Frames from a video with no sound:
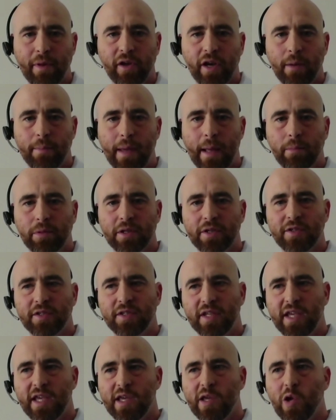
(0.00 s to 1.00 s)
to be able to
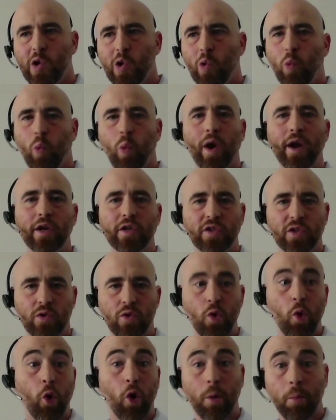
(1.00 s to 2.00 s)
see what is
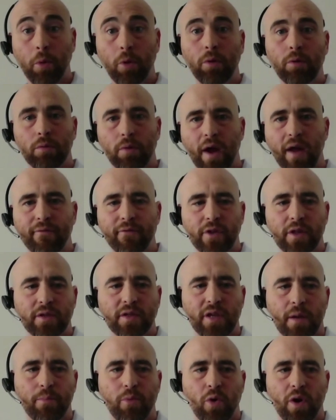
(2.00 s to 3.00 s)
normal, right, for this
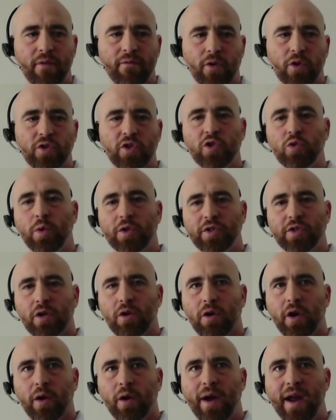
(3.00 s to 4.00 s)
endpoint versus what's
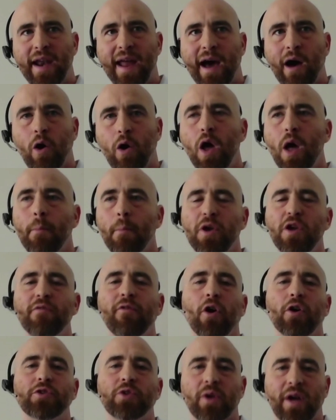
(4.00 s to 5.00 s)
occurring right now. But you've
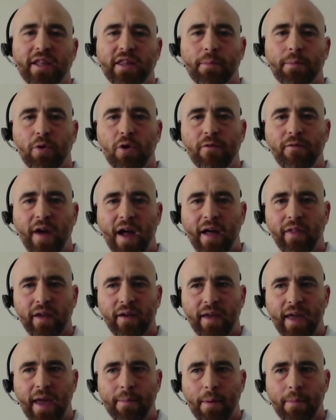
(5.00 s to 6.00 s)
also got the profiling
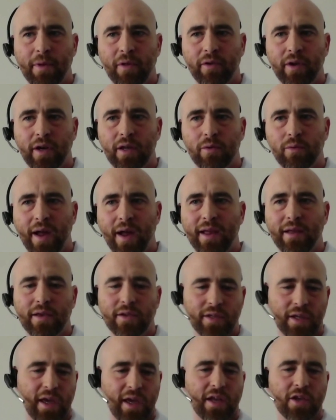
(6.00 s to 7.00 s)
capability, right? Because
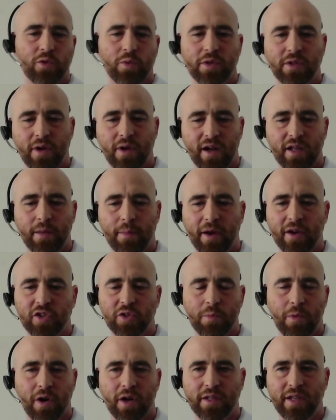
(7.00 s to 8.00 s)
again, as we talked about, a
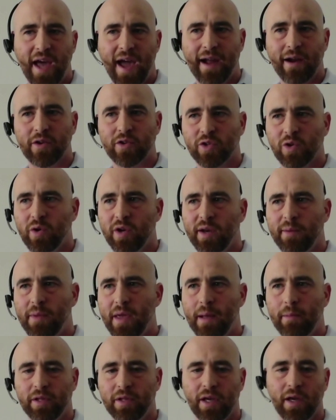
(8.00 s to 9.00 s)
smart attacker is going to be able
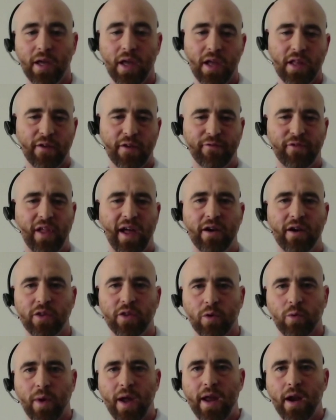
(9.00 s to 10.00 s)
to fly under the
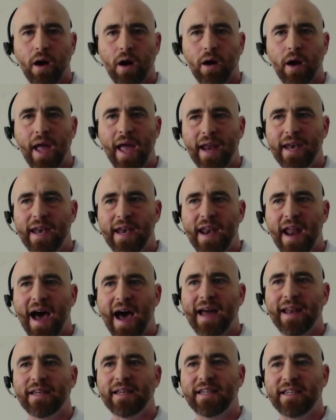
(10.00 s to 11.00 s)
radar and not
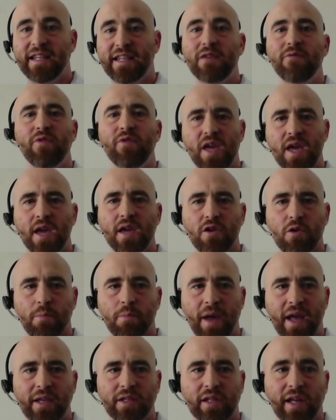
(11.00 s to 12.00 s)
deviate your
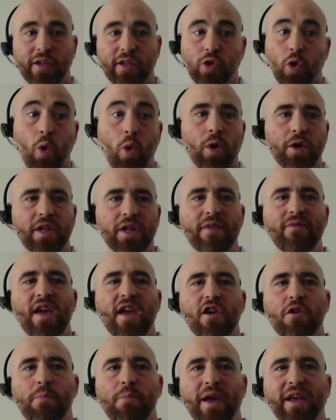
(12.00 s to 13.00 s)
baselines, or deviate your
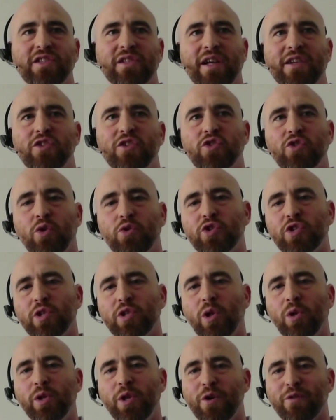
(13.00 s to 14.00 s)
baselines so
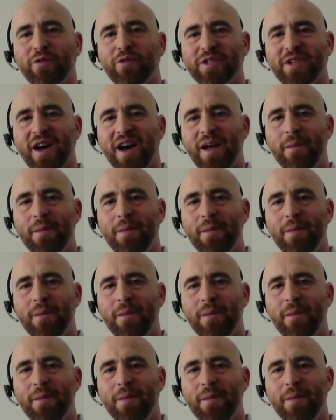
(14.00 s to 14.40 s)
slowly over time